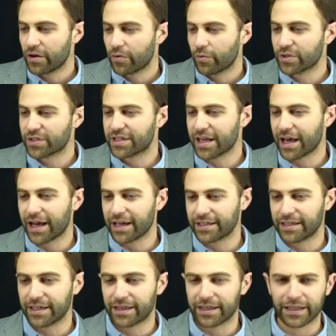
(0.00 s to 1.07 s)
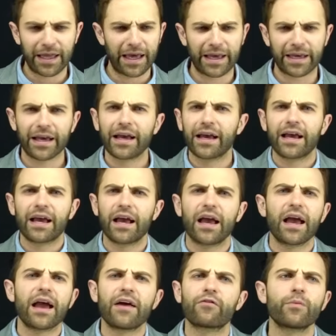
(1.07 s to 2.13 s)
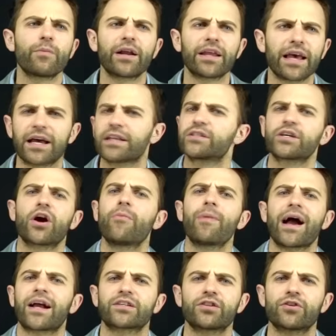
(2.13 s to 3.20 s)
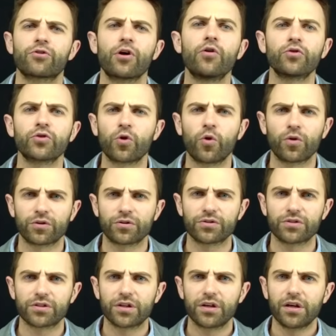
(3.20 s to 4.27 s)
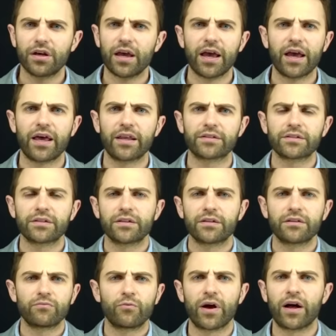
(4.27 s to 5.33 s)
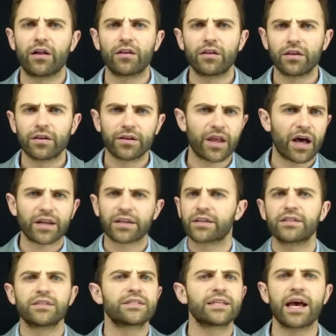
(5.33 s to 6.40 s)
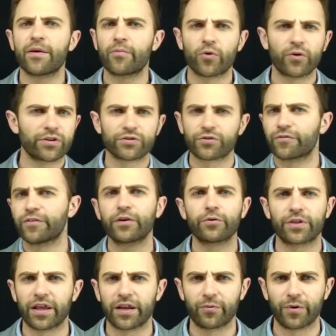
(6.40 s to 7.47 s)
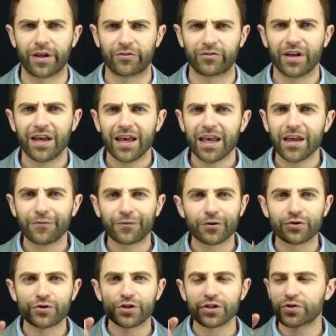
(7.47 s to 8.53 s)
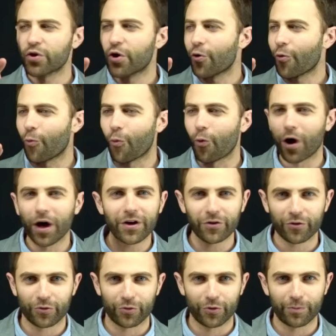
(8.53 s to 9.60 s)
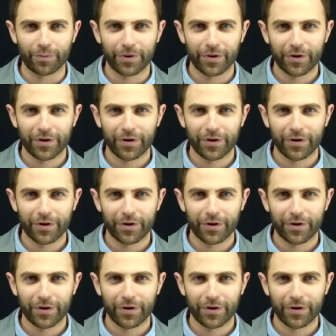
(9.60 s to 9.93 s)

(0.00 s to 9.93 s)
was the idea that like everybody had to go back to their own corners and, well, not condemn or interfere with anyone else. If there's just one group